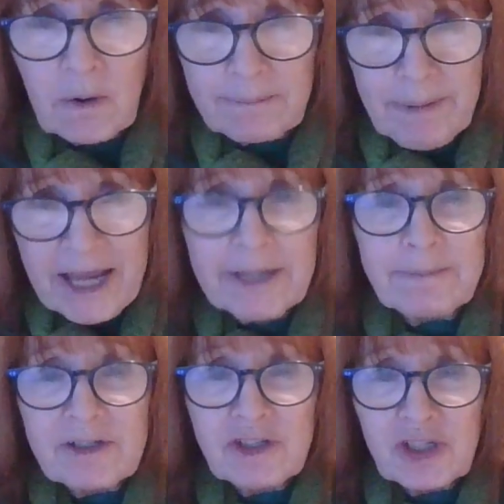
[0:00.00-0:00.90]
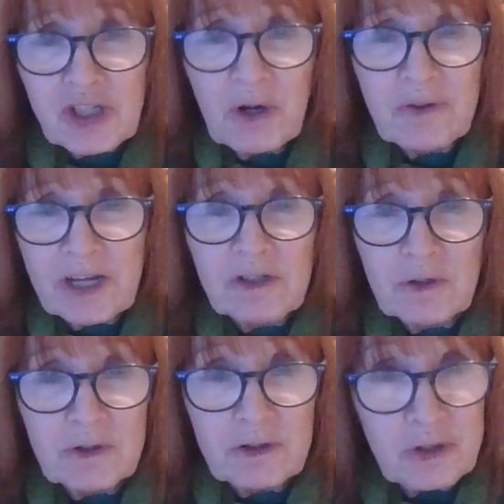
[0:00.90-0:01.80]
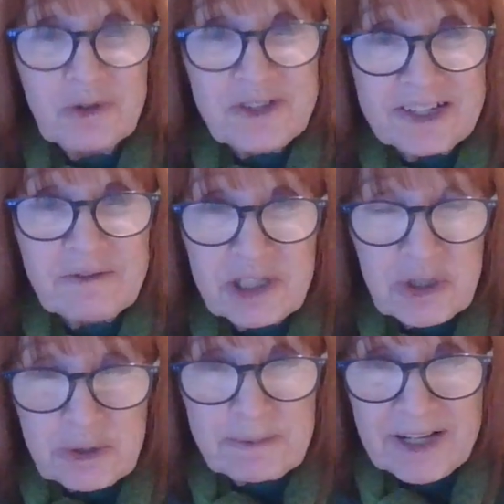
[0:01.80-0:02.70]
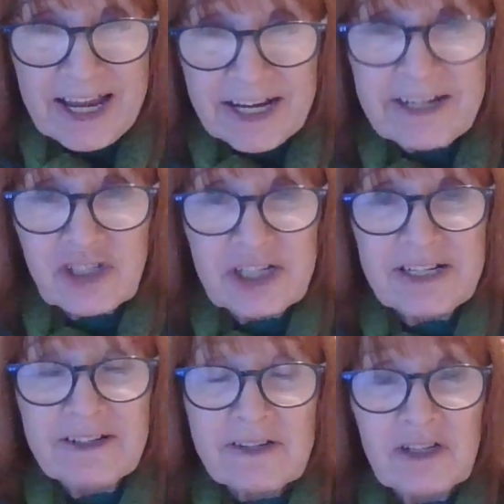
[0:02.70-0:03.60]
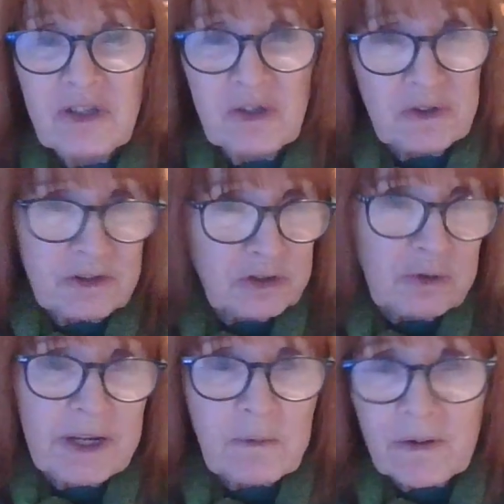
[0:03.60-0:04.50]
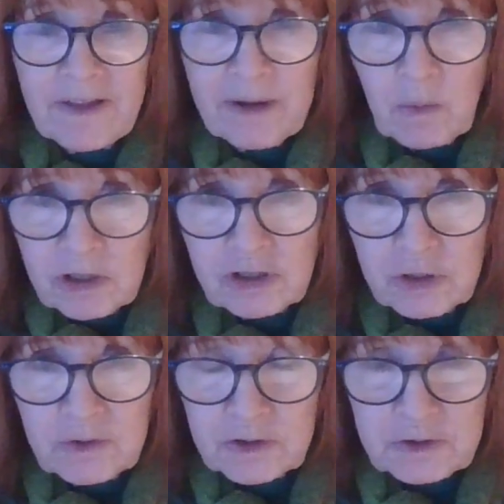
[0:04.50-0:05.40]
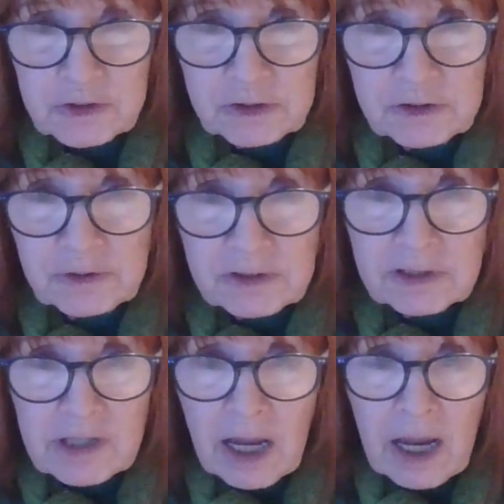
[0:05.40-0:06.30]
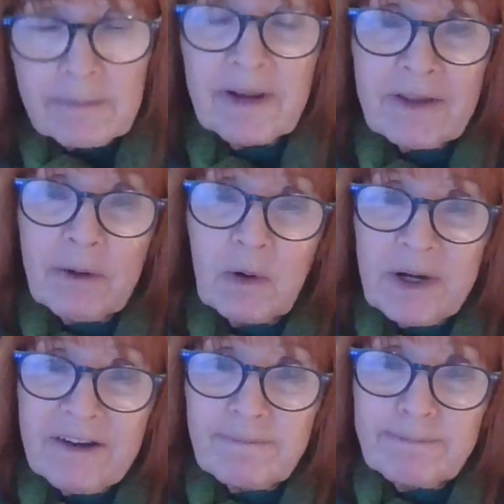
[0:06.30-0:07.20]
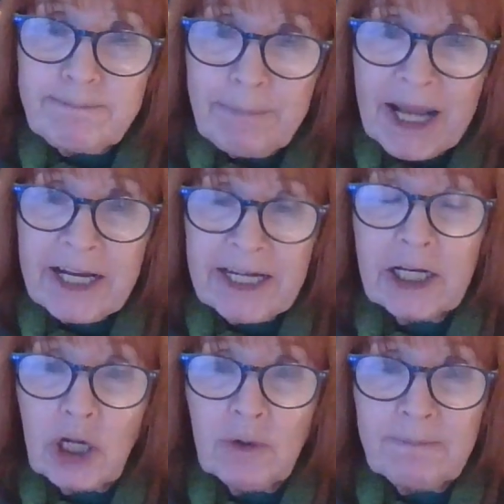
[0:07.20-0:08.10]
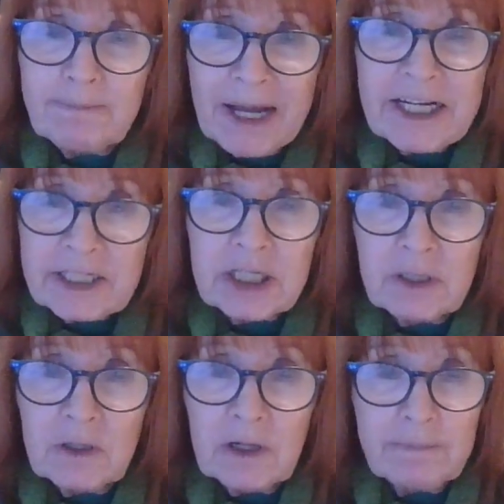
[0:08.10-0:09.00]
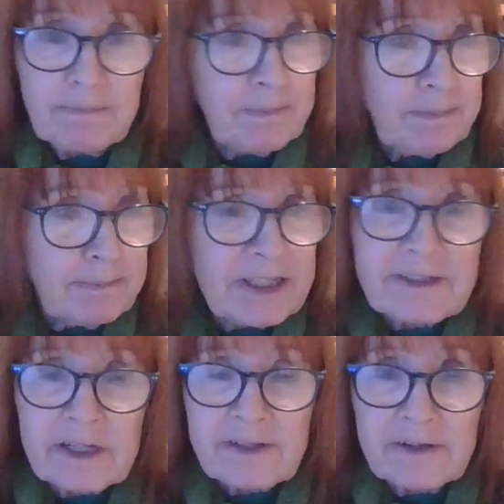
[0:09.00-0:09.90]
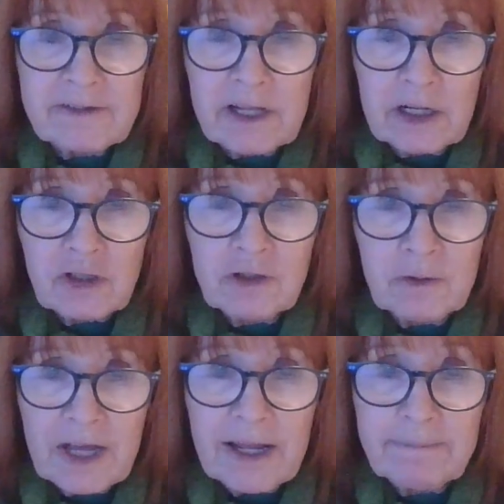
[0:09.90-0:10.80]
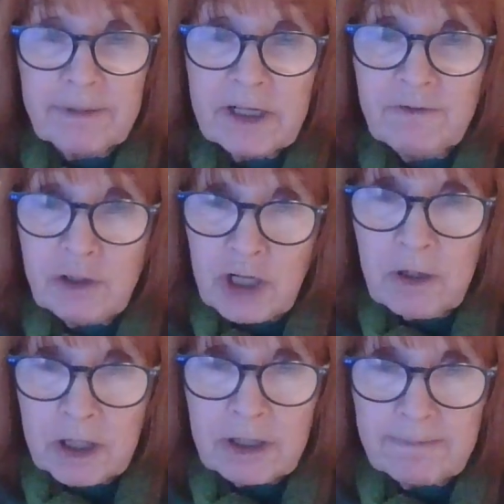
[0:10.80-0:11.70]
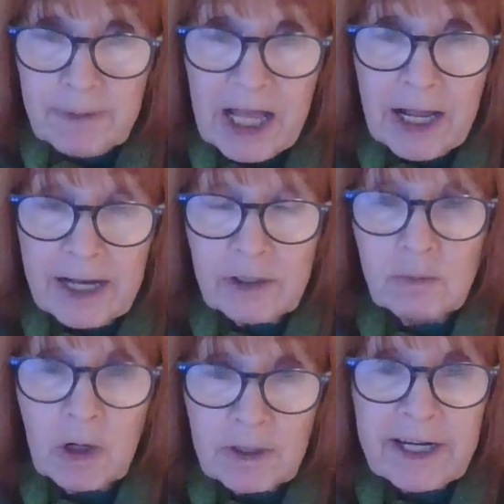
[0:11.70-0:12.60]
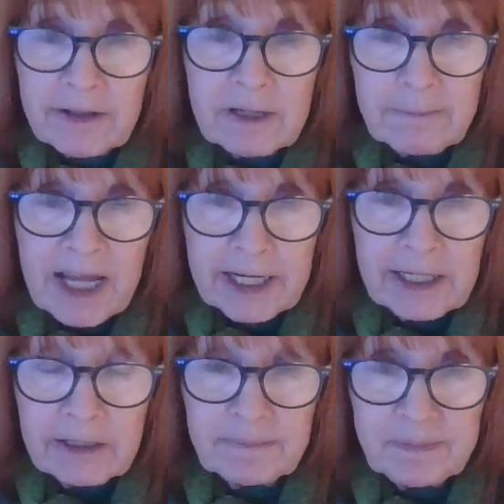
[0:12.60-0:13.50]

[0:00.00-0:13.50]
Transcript: on paper to show that you're using renewable energies, or you're doing what they want you to do. But they will give money, loan money to businesses that do that. But if you don't comply, you won't get the money.